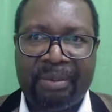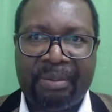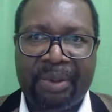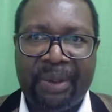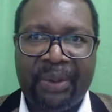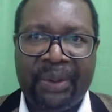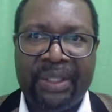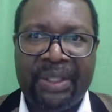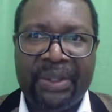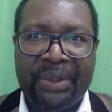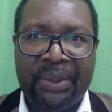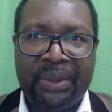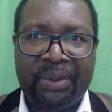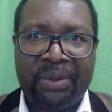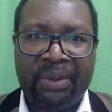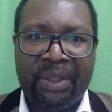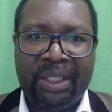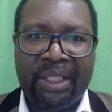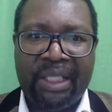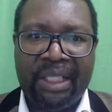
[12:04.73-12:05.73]
to employ
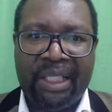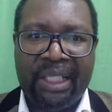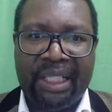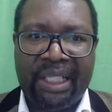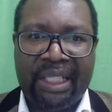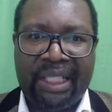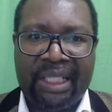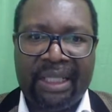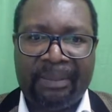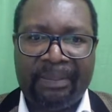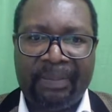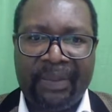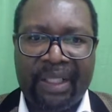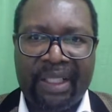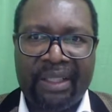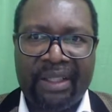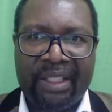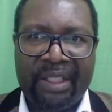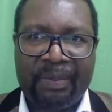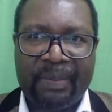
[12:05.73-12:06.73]
you
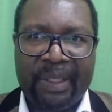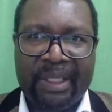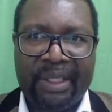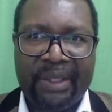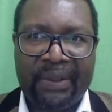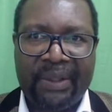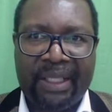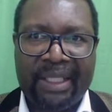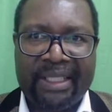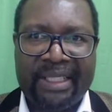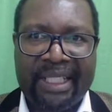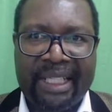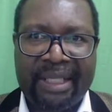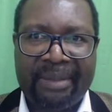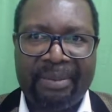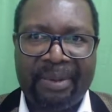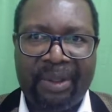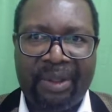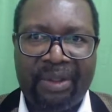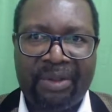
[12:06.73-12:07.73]
in this particular
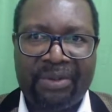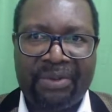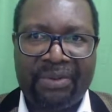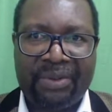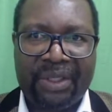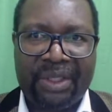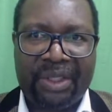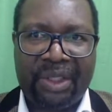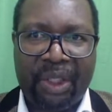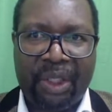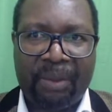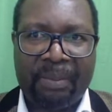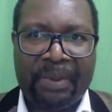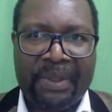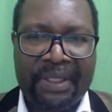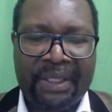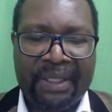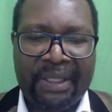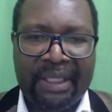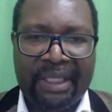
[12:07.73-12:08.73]
type of
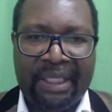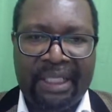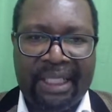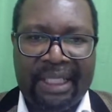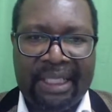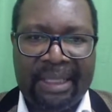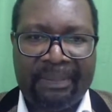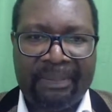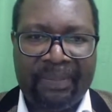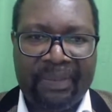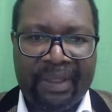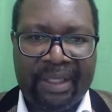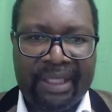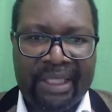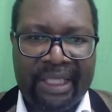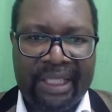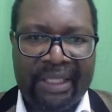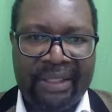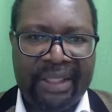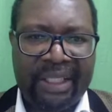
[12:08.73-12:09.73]
jobs
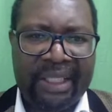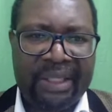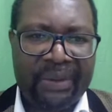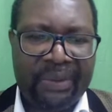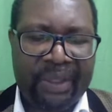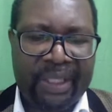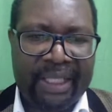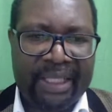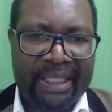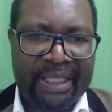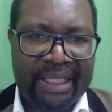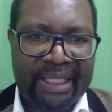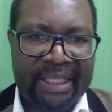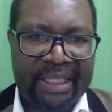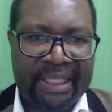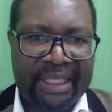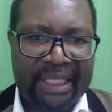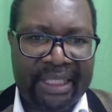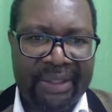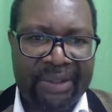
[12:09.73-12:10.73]
here in the
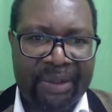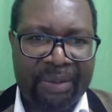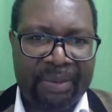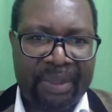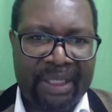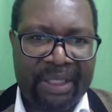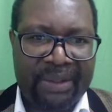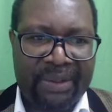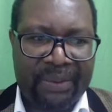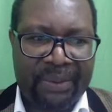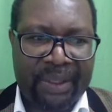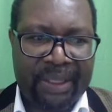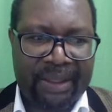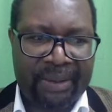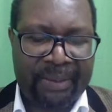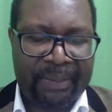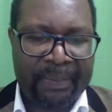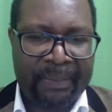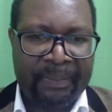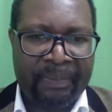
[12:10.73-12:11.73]
United Kingdom as
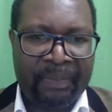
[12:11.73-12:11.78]
well.